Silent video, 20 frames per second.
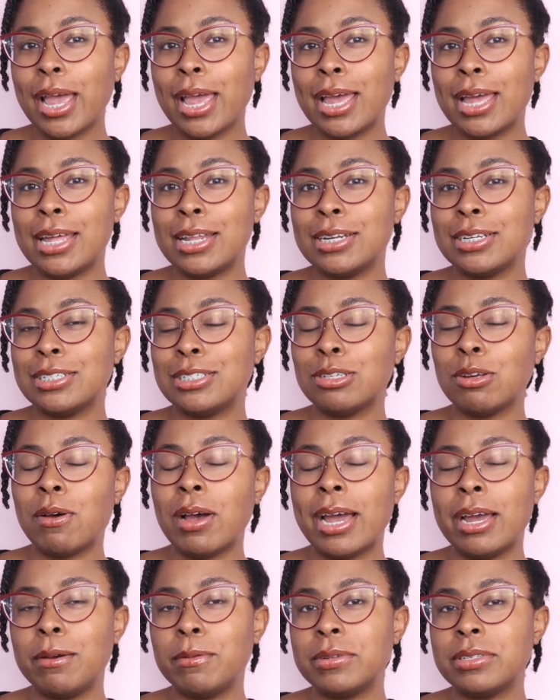and so
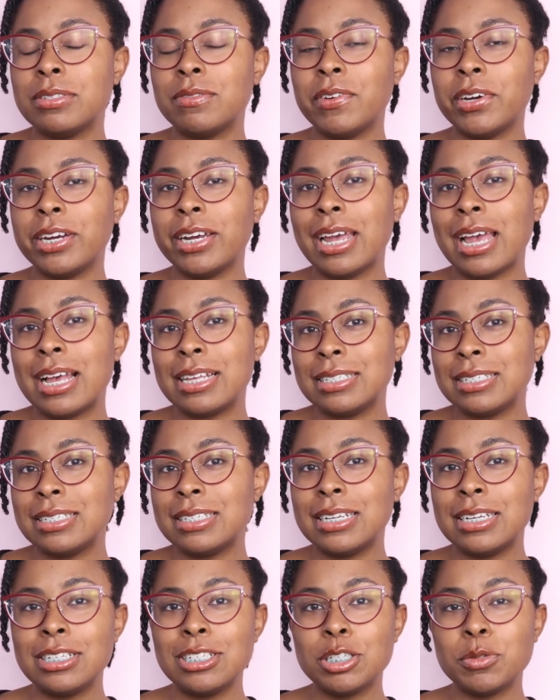I was very
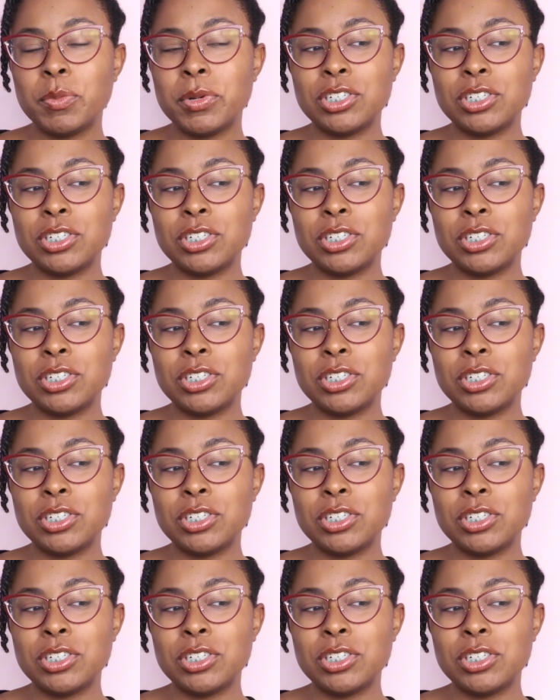hesitant,